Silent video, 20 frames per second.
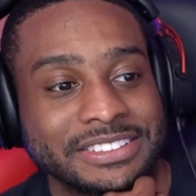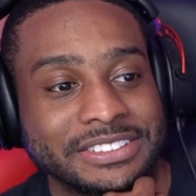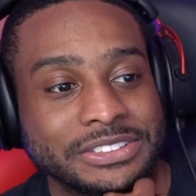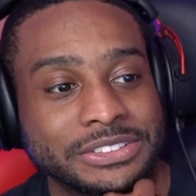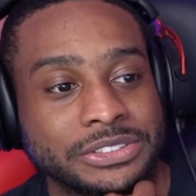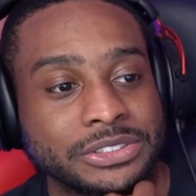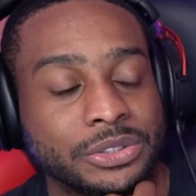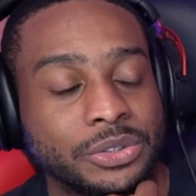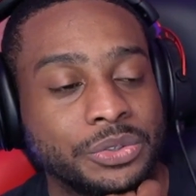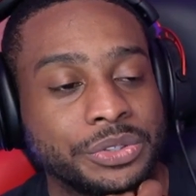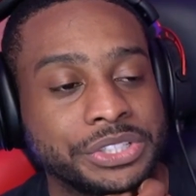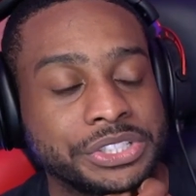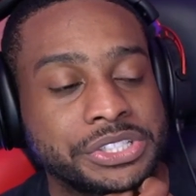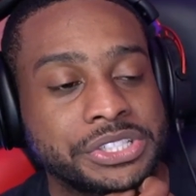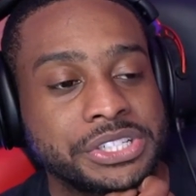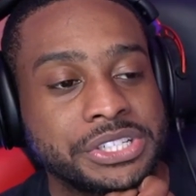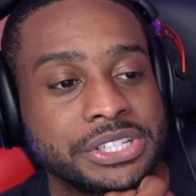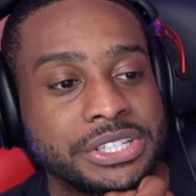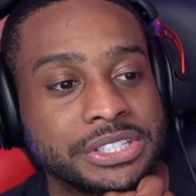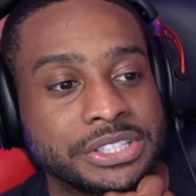So is
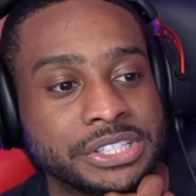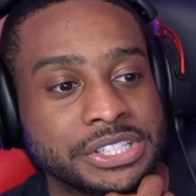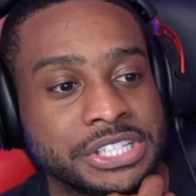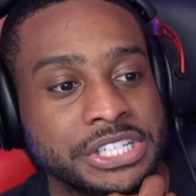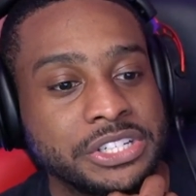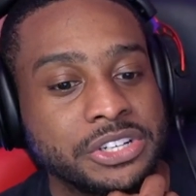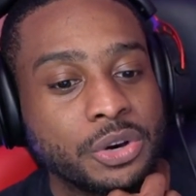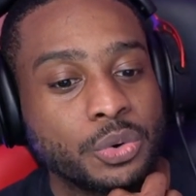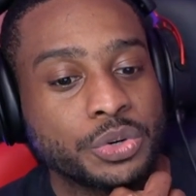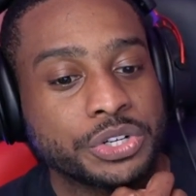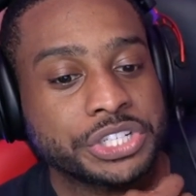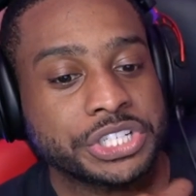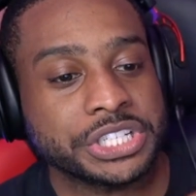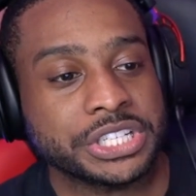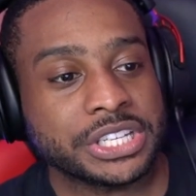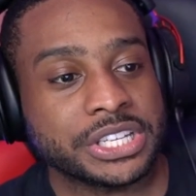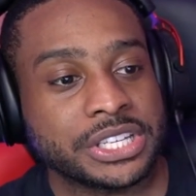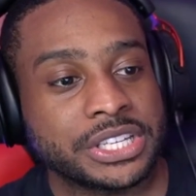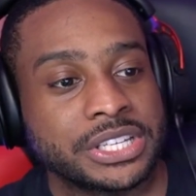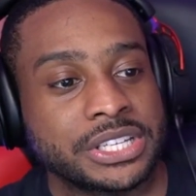she? Does he know where she
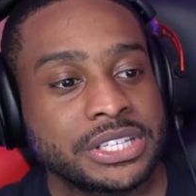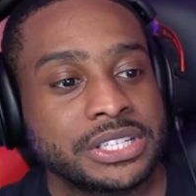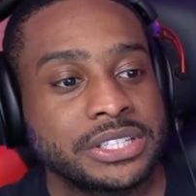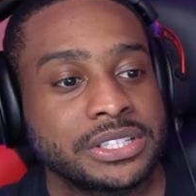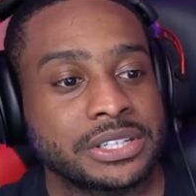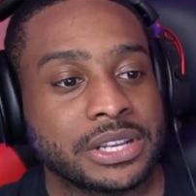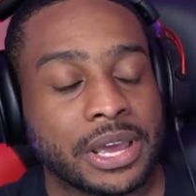is?